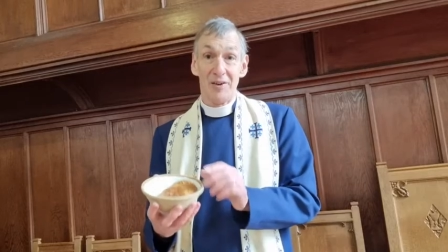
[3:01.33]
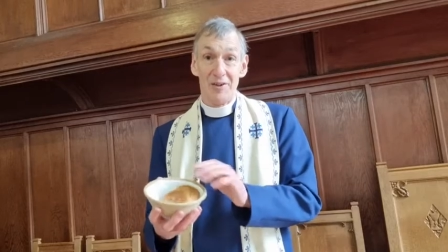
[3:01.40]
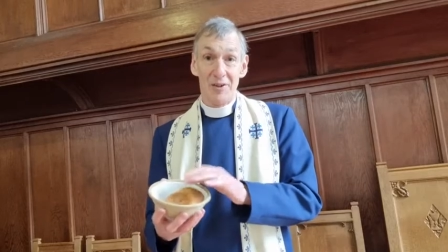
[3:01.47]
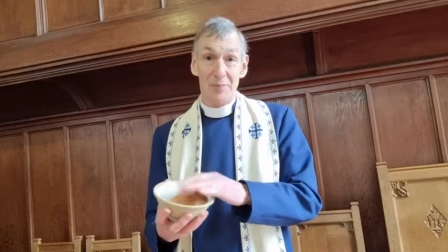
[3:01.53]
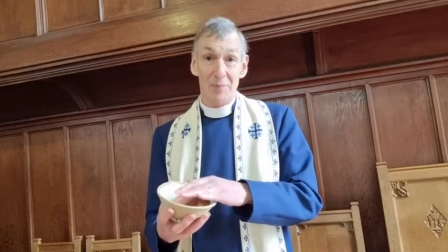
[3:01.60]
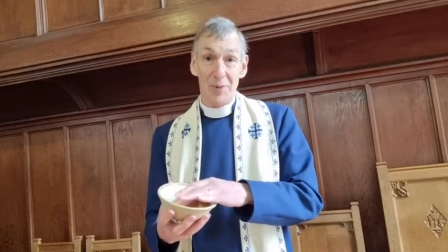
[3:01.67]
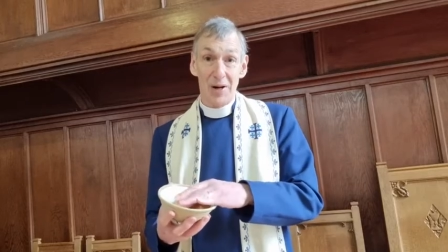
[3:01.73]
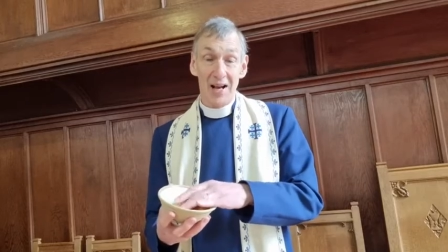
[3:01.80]
the
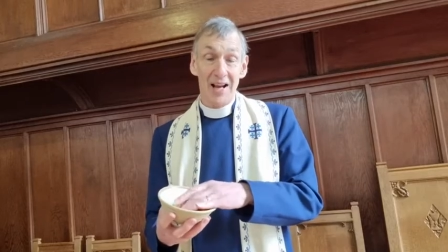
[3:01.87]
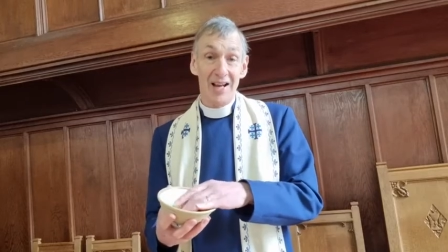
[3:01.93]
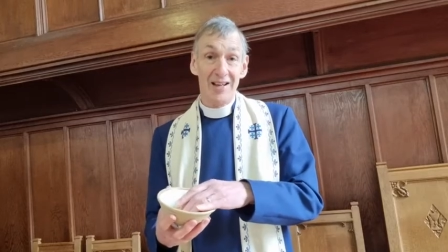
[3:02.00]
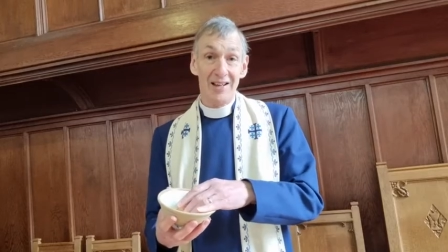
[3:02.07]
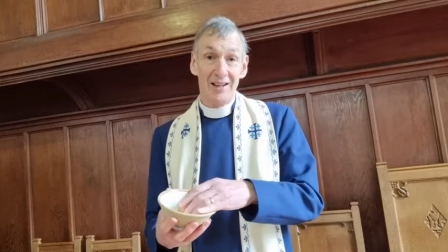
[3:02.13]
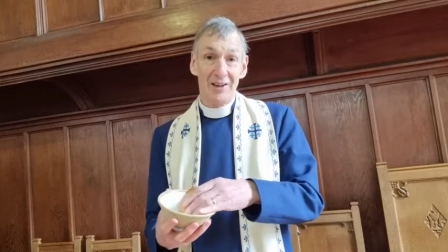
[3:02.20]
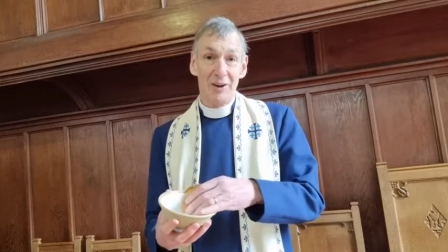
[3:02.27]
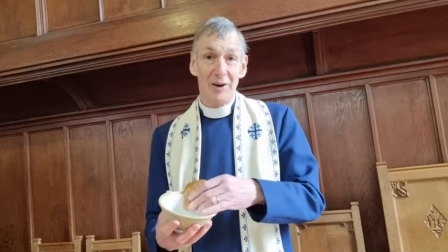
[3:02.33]

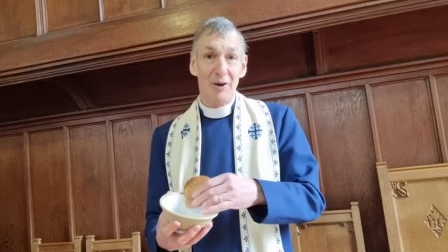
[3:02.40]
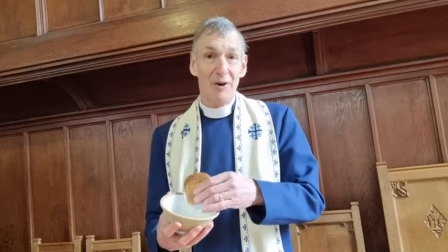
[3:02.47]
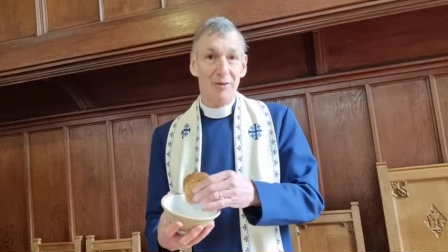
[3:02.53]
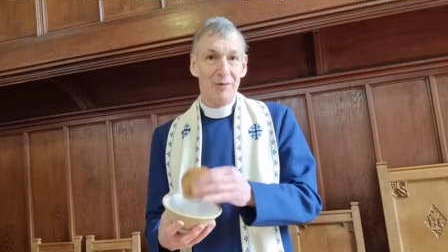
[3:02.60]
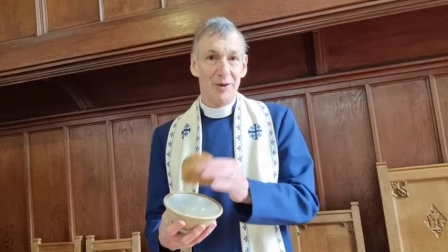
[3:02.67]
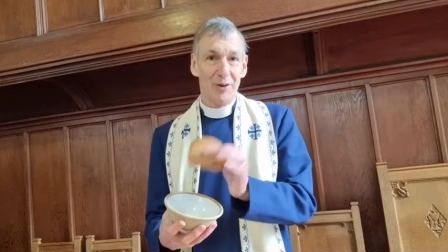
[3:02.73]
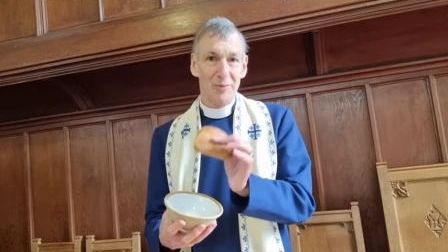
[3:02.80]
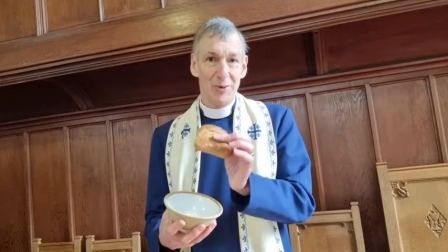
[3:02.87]
bread
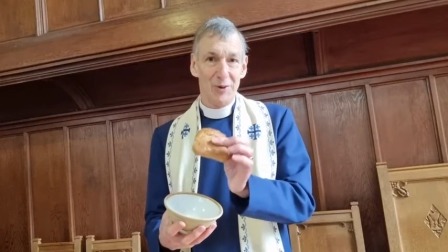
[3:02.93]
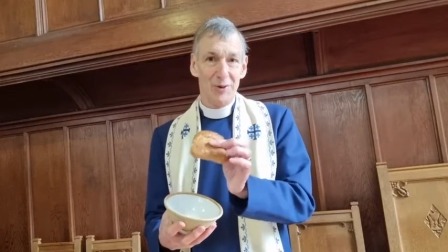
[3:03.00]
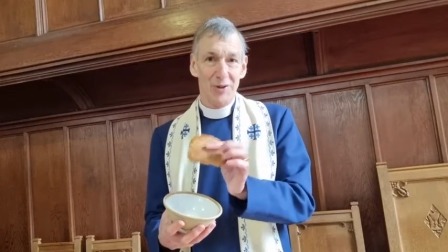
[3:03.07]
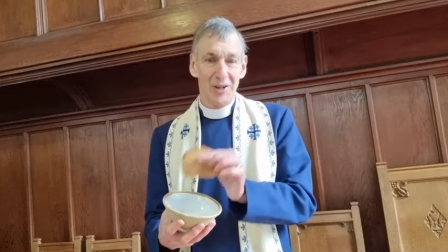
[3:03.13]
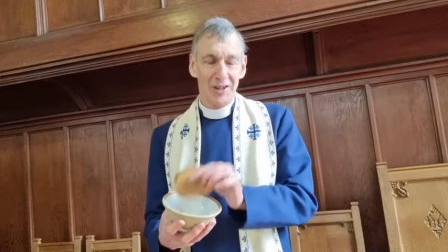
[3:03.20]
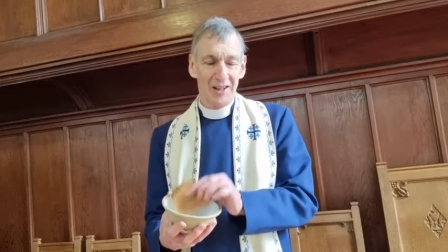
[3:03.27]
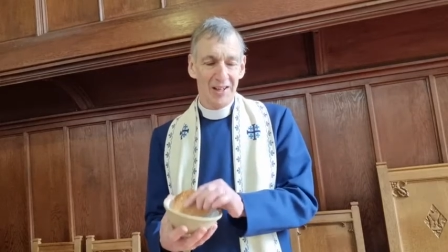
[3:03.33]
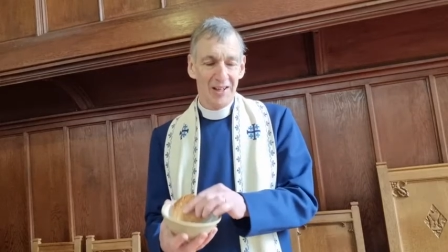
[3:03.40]
of
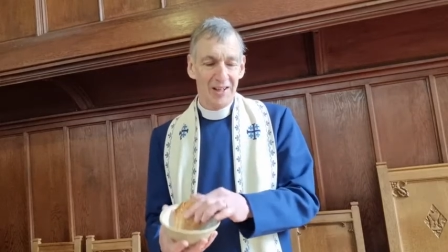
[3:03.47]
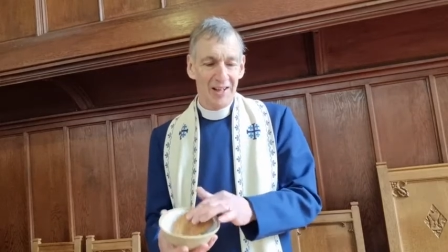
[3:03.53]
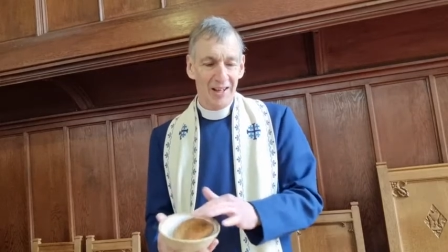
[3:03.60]
communion